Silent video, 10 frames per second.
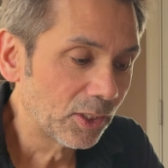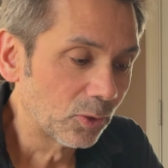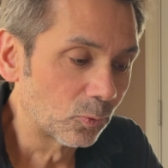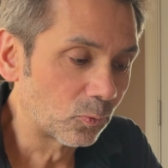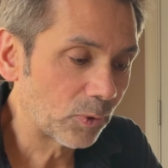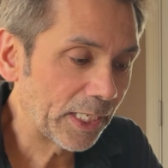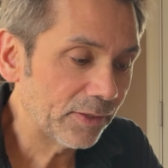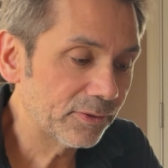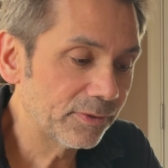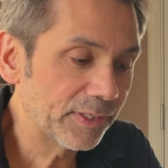
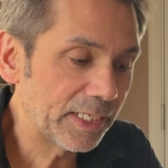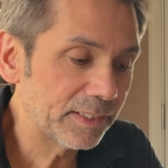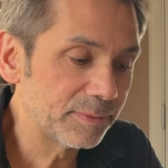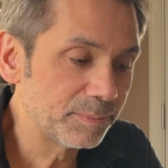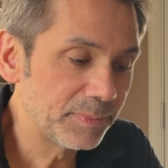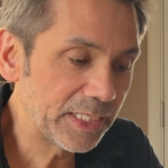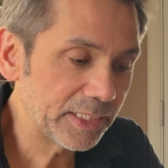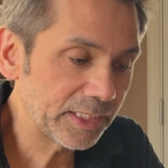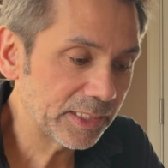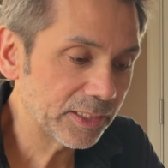Rather than
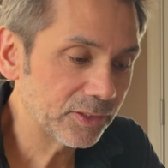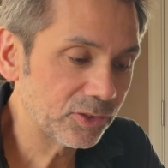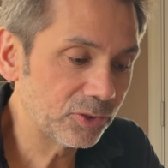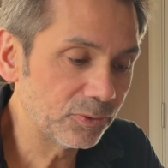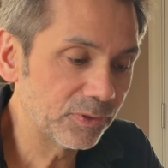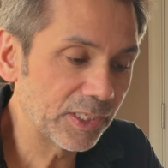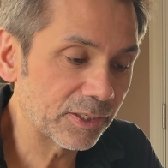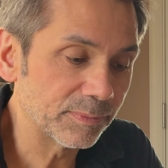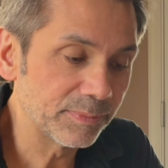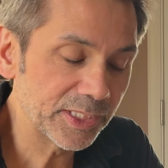admitting to
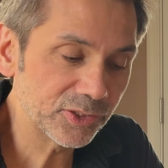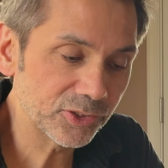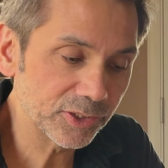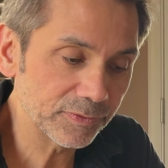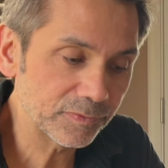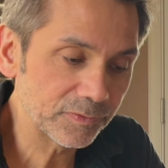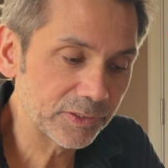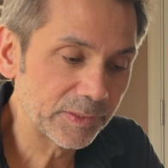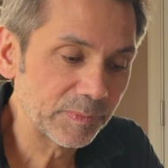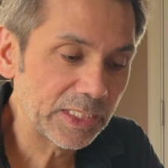their mischief,
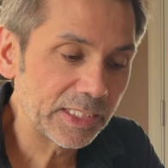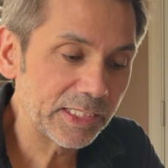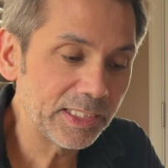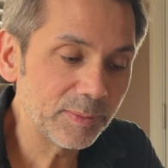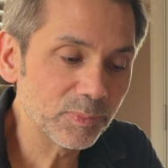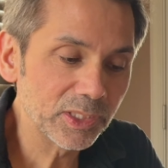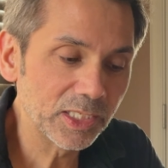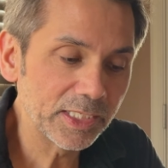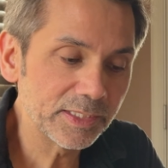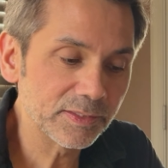he
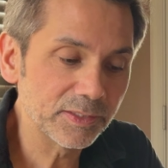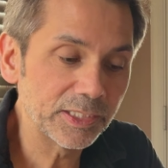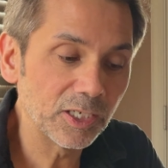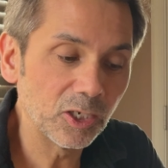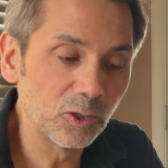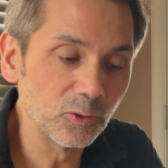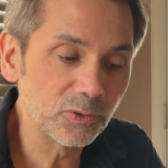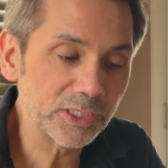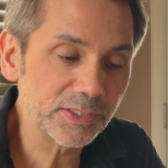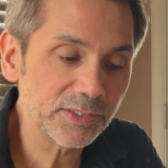placed the
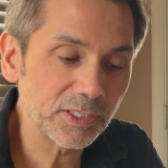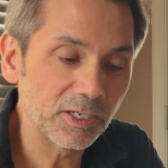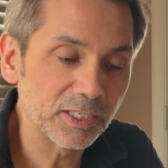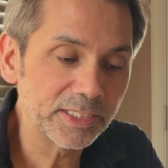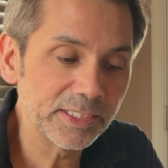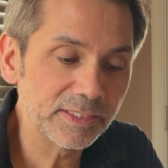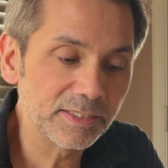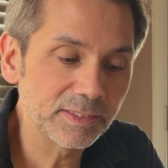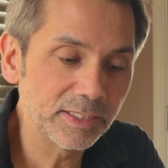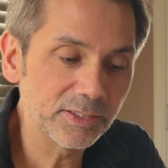onus on his
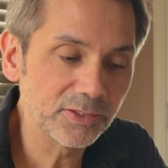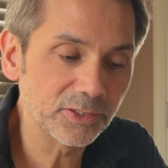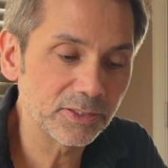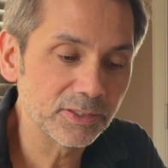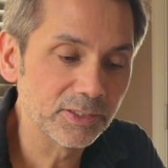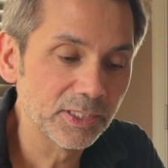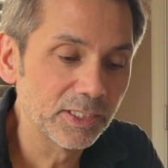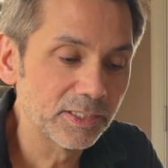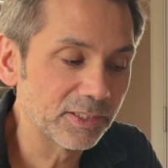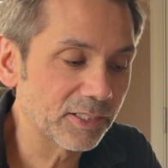sister
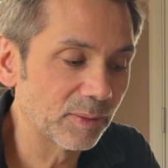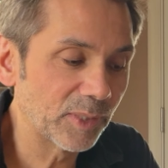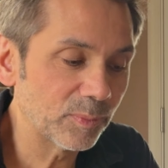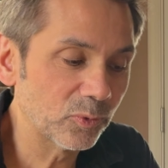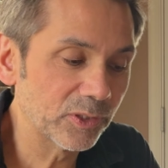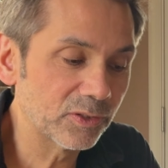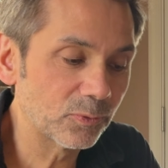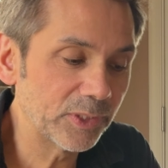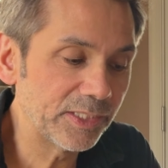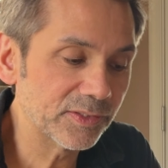to come up with the
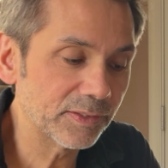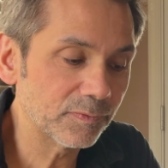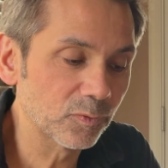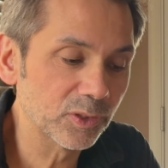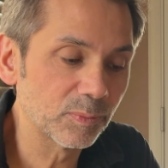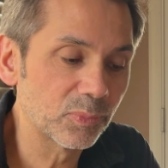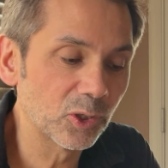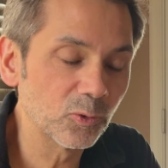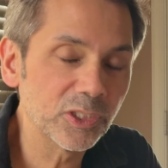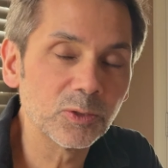reason for the
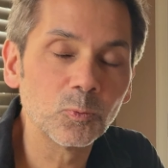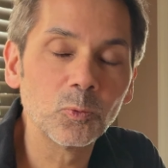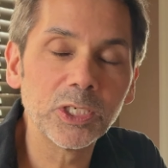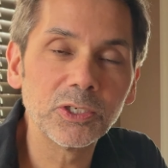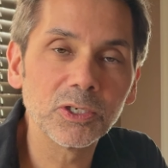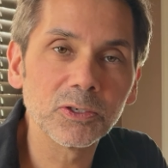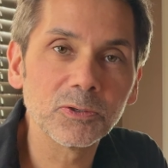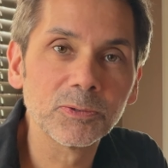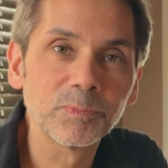broken window.